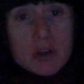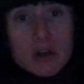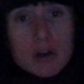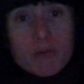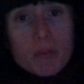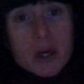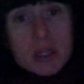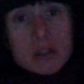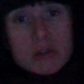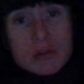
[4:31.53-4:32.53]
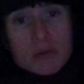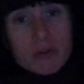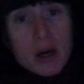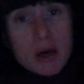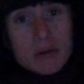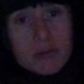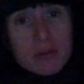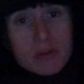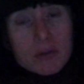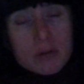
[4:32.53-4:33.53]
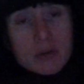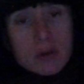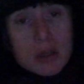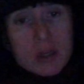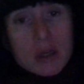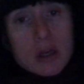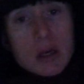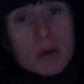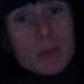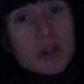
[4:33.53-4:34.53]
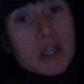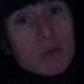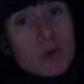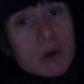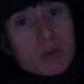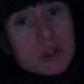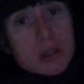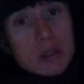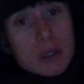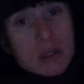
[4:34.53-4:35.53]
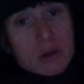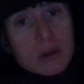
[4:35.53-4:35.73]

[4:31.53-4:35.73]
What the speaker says: enough money to survive. But then when it was clear